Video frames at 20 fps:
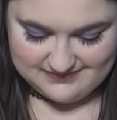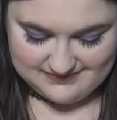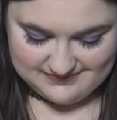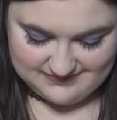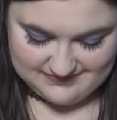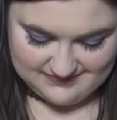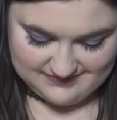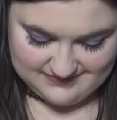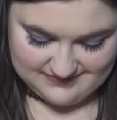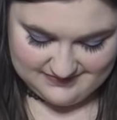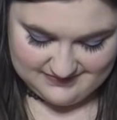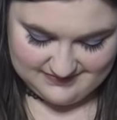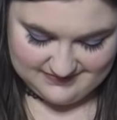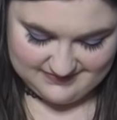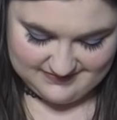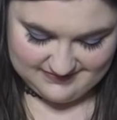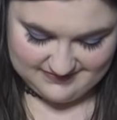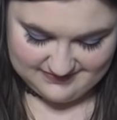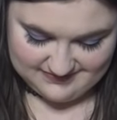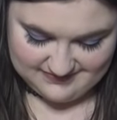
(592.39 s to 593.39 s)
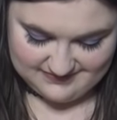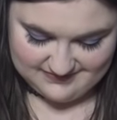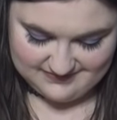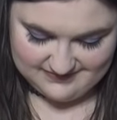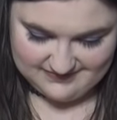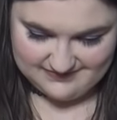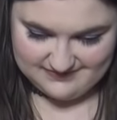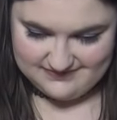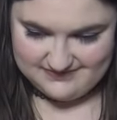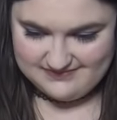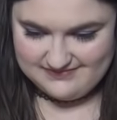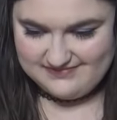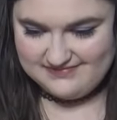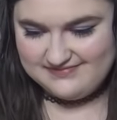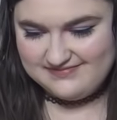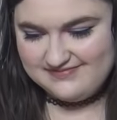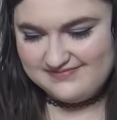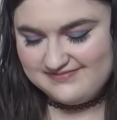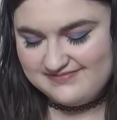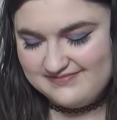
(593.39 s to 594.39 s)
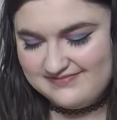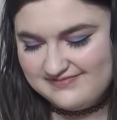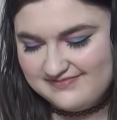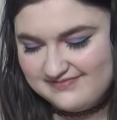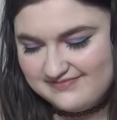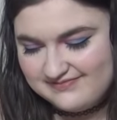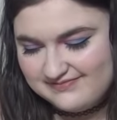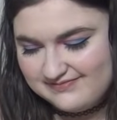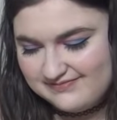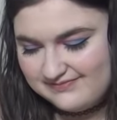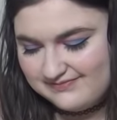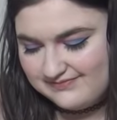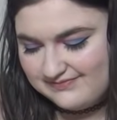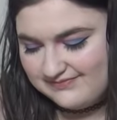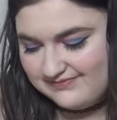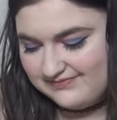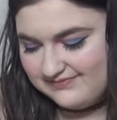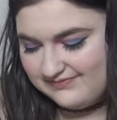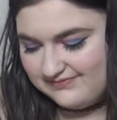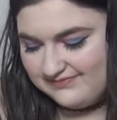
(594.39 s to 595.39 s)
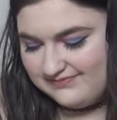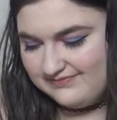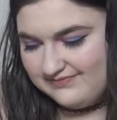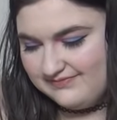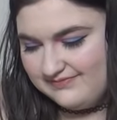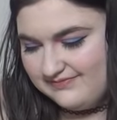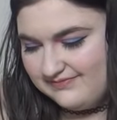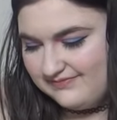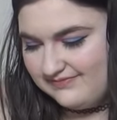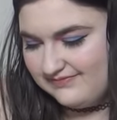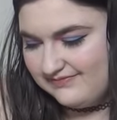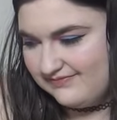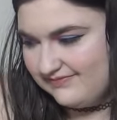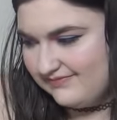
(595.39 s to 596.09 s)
(not speaking)